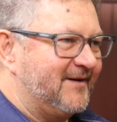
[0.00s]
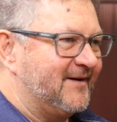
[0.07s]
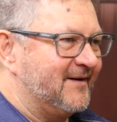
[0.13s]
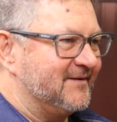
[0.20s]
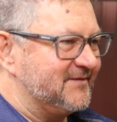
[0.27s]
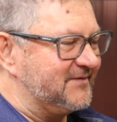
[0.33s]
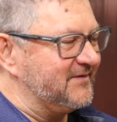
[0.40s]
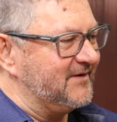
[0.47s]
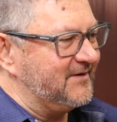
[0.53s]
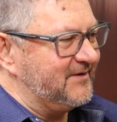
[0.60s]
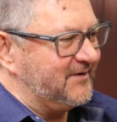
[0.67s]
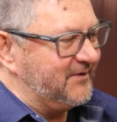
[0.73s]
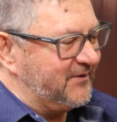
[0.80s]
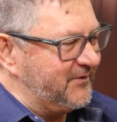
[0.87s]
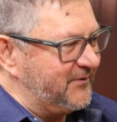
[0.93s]
Yeah,
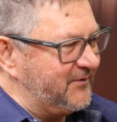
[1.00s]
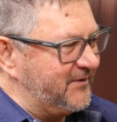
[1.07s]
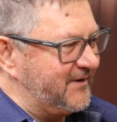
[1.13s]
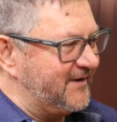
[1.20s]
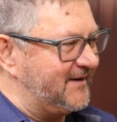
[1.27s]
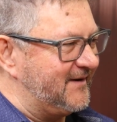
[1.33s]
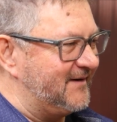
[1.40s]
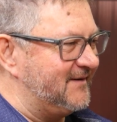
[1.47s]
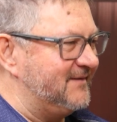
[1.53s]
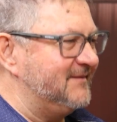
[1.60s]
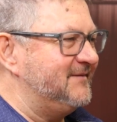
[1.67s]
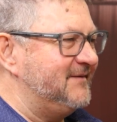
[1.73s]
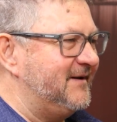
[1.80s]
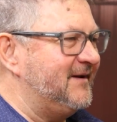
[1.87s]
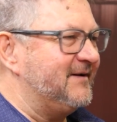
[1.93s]
so
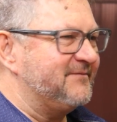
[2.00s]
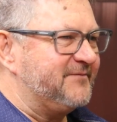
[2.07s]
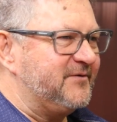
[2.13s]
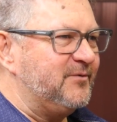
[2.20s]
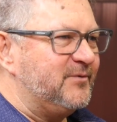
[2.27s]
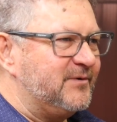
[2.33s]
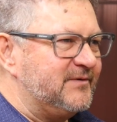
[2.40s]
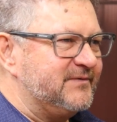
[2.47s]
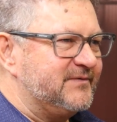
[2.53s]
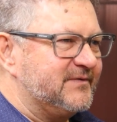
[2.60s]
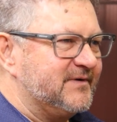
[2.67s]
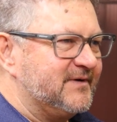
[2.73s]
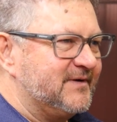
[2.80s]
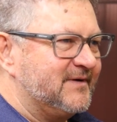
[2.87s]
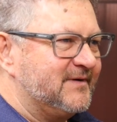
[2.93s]
fuel's
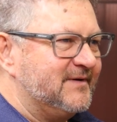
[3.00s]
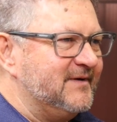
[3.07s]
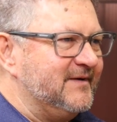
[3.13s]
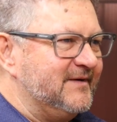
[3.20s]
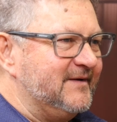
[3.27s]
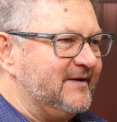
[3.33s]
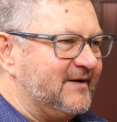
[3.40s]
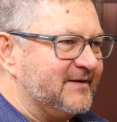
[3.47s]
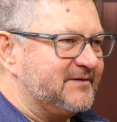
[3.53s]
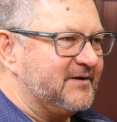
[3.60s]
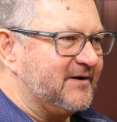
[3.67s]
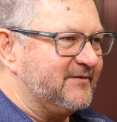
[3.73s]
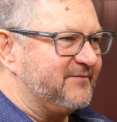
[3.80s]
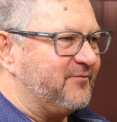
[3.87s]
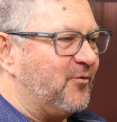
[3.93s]
a
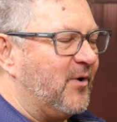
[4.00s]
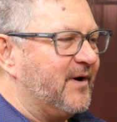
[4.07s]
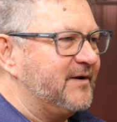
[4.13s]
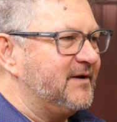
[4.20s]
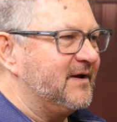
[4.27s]
tough one,